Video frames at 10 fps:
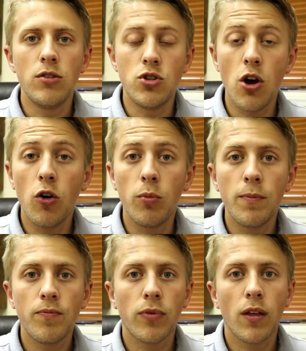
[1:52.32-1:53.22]

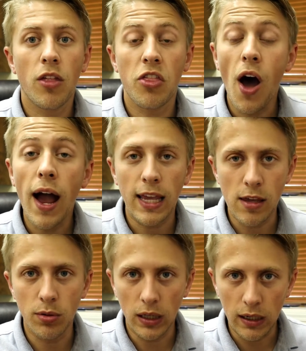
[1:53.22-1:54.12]
Job thought he
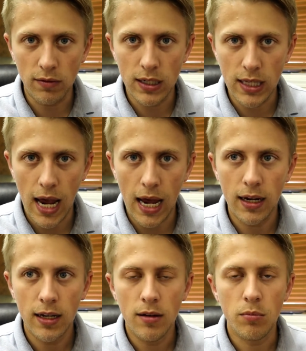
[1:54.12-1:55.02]
believed in that,
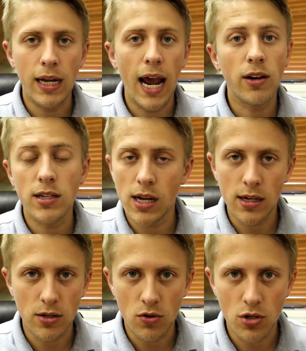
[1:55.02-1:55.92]
but now he's
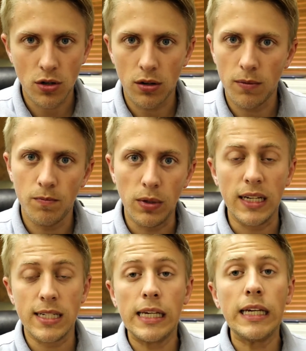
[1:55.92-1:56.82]
not so sure
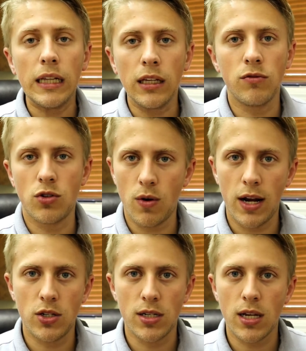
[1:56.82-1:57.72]
because he lived a
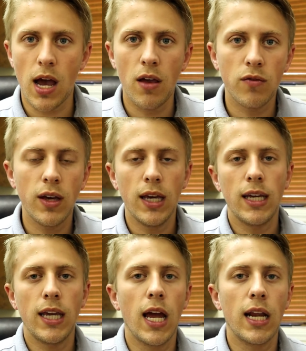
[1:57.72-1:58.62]
righteous life,
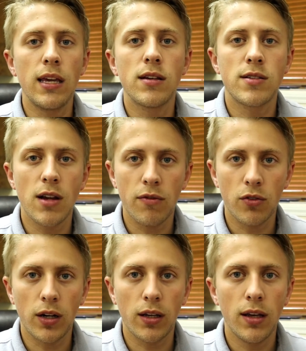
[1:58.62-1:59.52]
yet he is
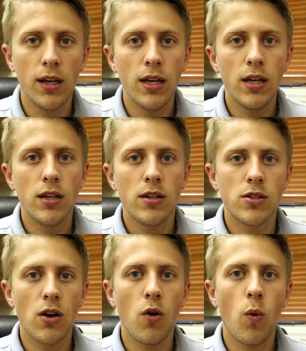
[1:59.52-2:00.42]
suffering.
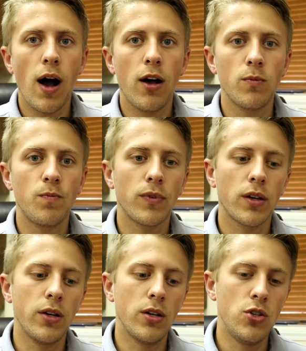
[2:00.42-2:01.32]
So while
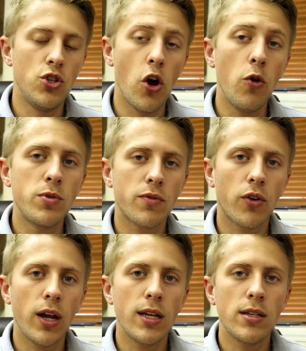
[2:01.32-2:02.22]
Job's
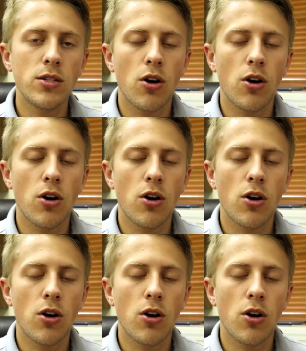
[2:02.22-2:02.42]
friends